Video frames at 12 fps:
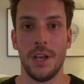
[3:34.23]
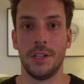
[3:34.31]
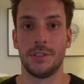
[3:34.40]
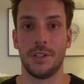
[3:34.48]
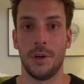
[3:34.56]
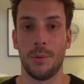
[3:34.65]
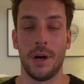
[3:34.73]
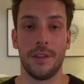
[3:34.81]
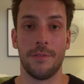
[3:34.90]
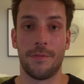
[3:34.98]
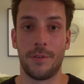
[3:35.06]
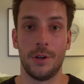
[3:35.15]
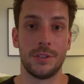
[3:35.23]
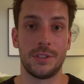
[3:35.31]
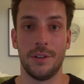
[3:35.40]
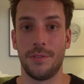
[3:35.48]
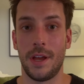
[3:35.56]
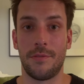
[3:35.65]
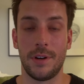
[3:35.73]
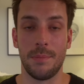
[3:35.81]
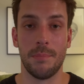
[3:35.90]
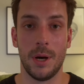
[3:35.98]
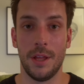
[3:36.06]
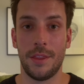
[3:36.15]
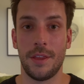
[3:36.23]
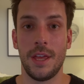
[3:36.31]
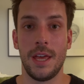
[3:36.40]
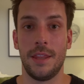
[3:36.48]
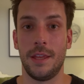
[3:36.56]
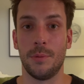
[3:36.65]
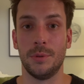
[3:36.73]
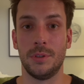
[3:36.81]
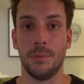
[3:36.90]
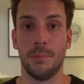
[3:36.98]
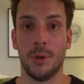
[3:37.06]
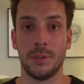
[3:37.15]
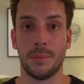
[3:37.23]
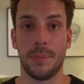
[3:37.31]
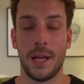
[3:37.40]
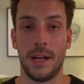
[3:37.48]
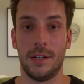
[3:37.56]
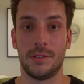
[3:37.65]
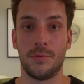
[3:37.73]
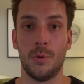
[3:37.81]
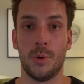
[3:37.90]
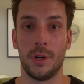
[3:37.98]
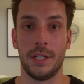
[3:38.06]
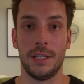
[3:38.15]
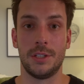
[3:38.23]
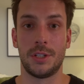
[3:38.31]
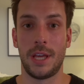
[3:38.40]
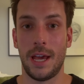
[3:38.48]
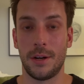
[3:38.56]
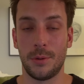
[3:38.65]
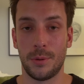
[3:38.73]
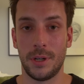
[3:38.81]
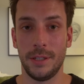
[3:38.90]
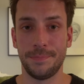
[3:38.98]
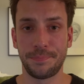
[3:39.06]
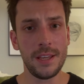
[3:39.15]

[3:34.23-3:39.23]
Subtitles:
So on the first of every month, they will do multipliers for each category,